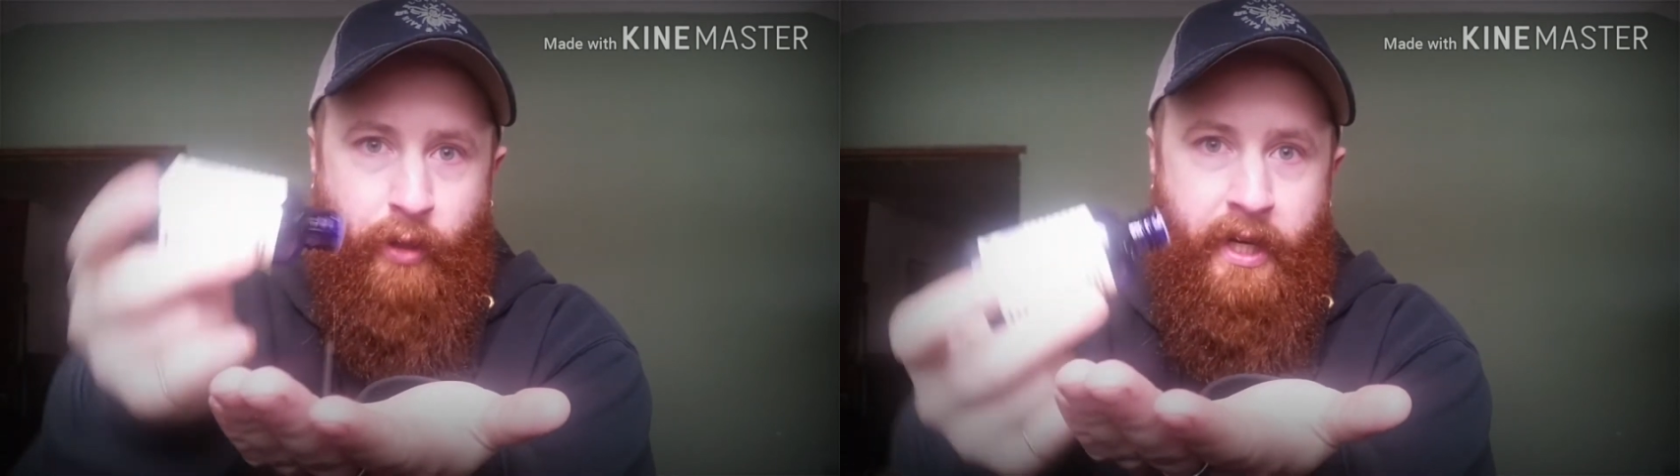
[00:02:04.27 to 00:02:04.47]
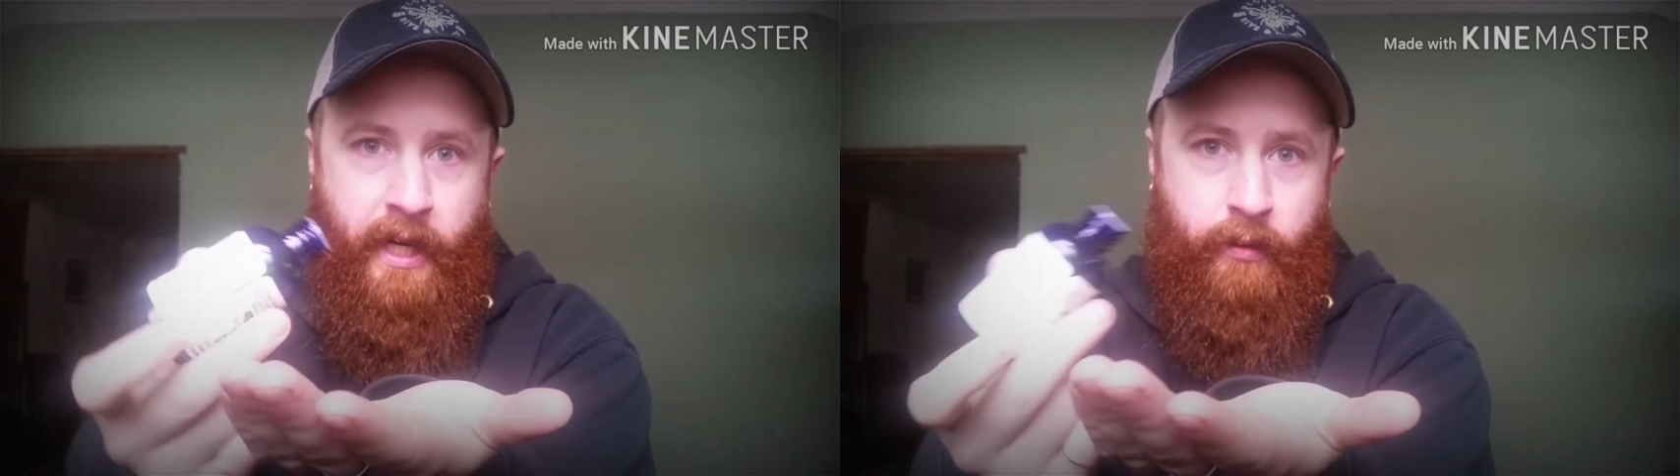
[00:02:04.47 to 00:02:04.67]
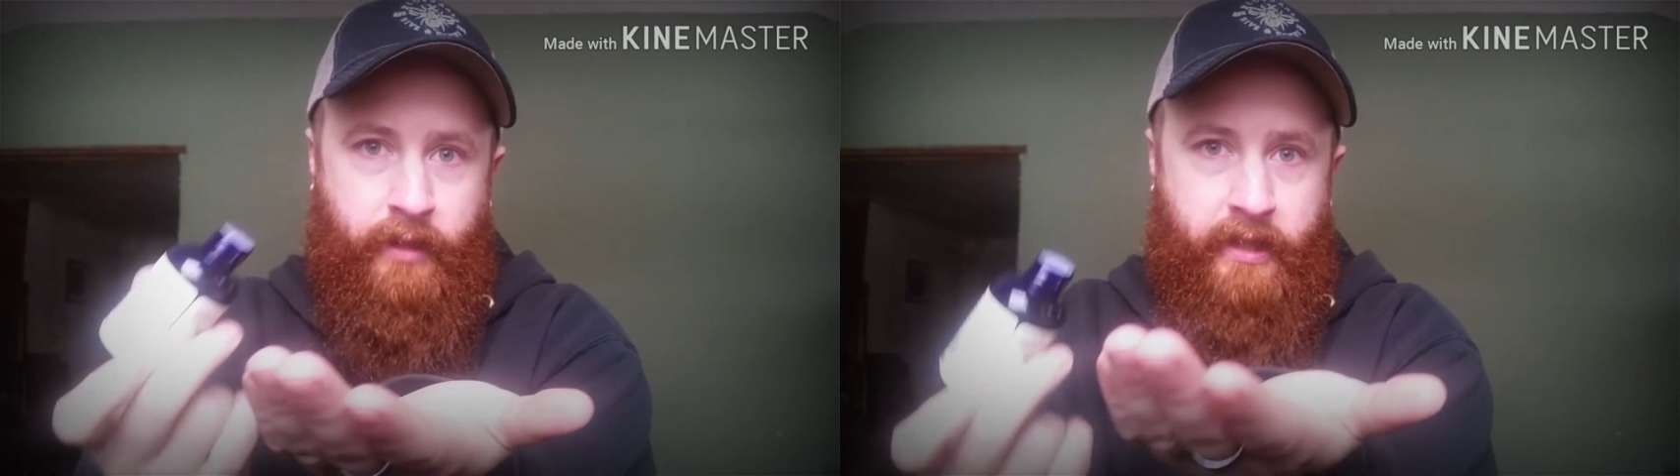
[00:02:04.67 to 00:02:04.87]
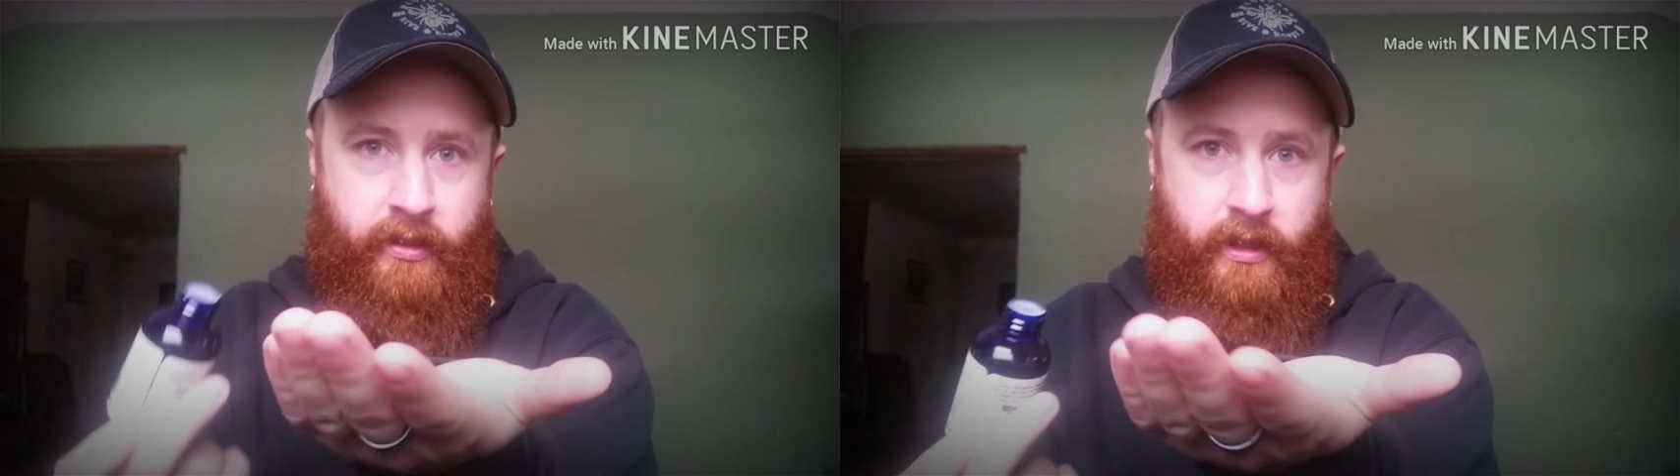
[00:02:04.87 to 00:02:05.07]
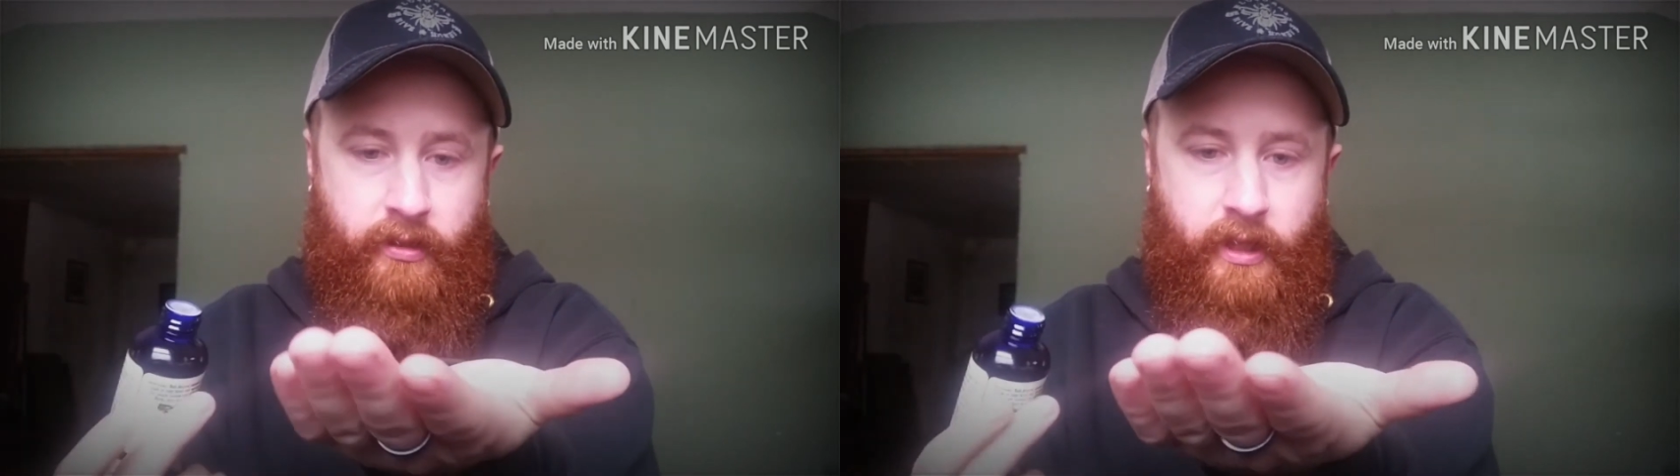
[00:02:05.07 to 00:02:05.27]
right out,
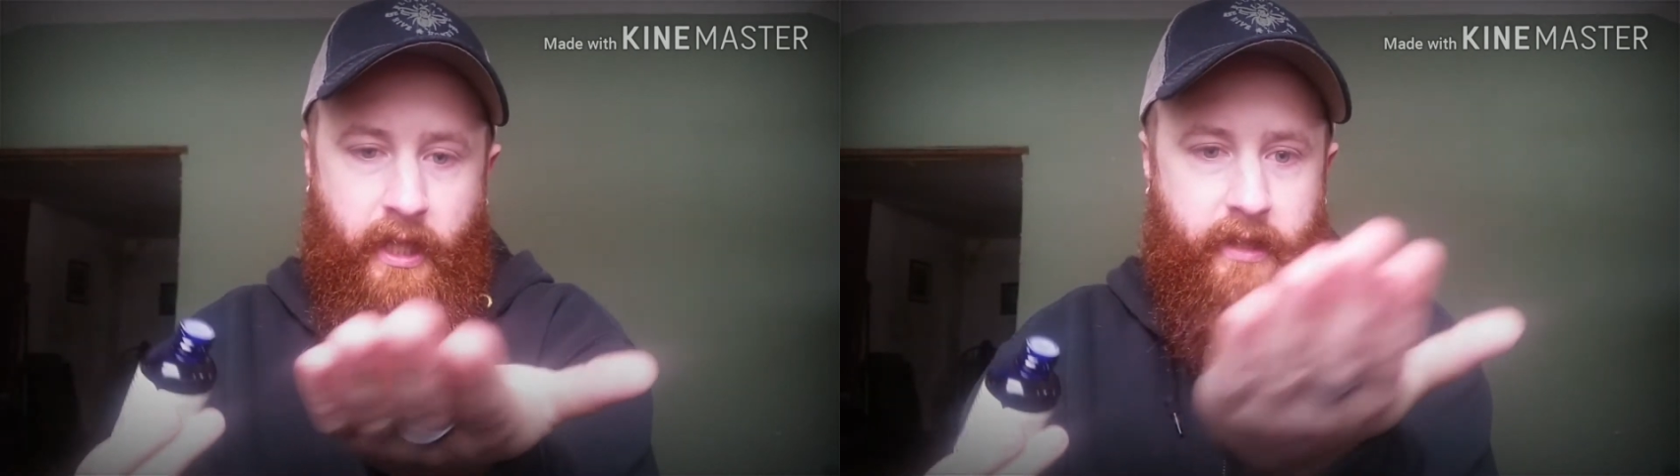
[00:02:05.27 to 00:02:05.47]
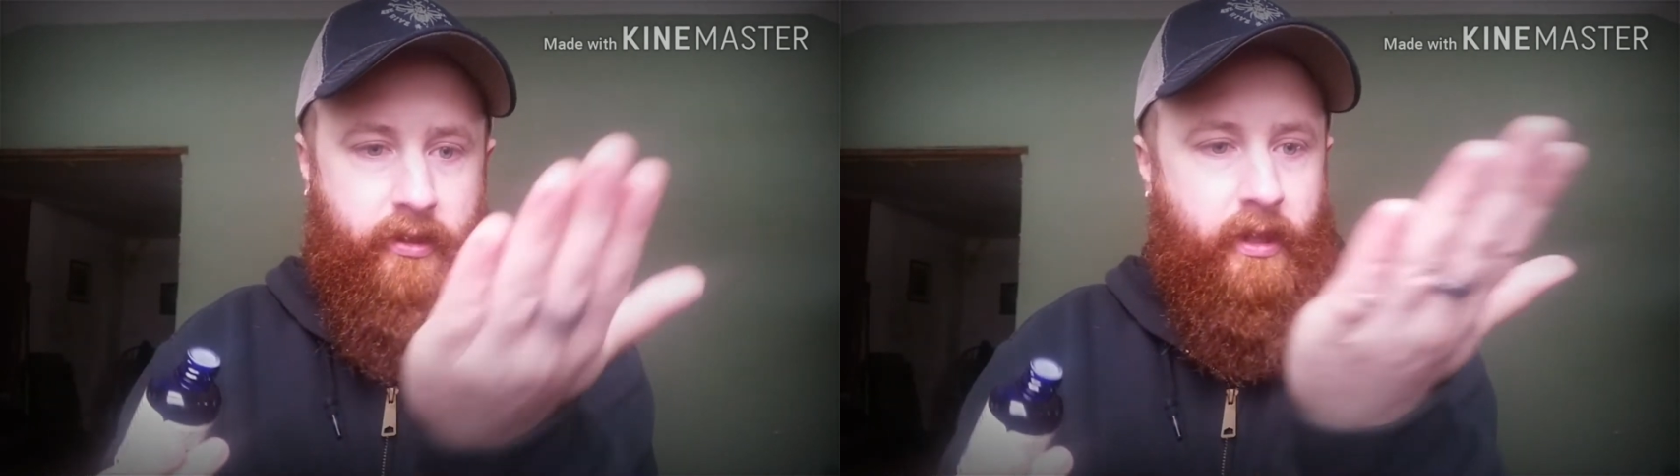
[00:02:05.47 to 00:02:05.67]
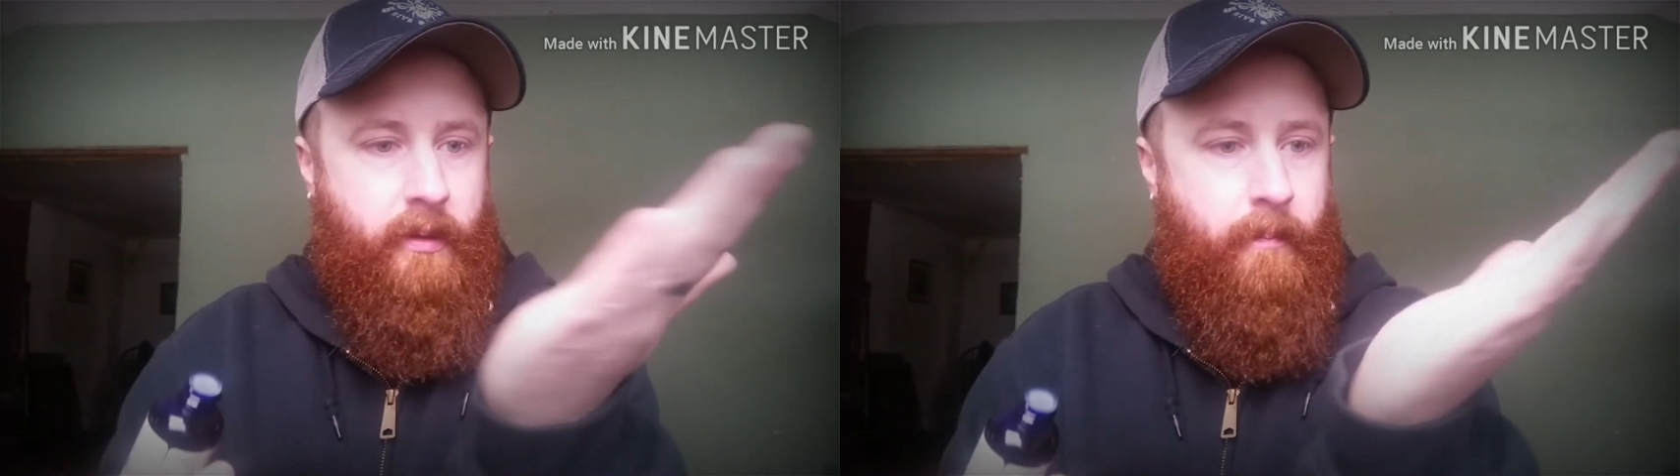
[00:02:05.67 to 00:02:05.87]
nice and easy, guys.